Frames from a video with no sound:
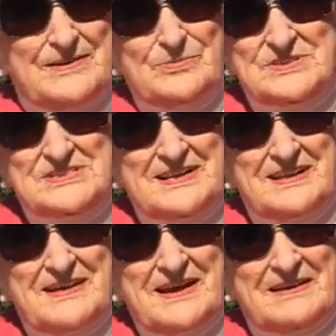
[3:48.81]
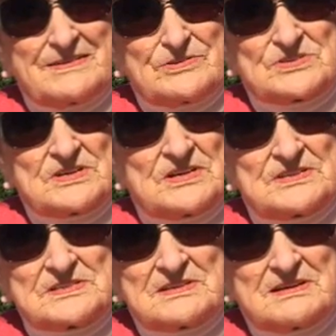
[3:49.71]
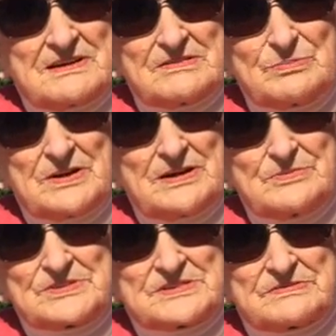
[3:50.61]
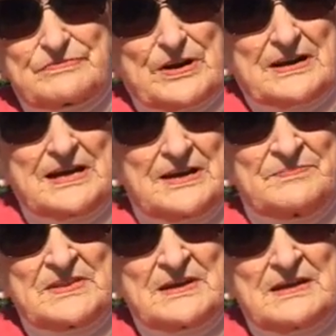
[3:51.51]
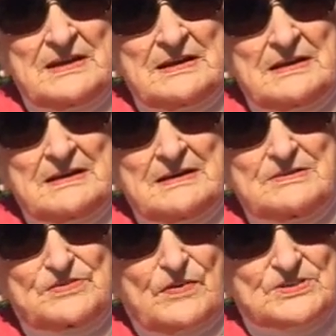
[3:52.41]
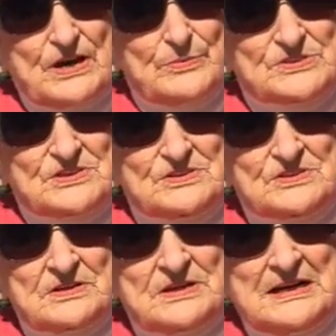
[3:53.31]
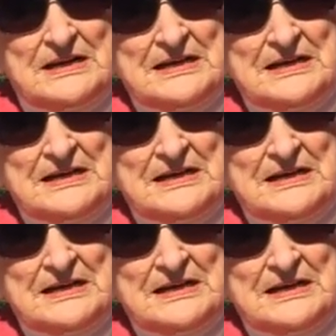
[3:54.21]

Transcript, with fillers: There was none of that in those days. Everybody was friendly, as far as I was concerned.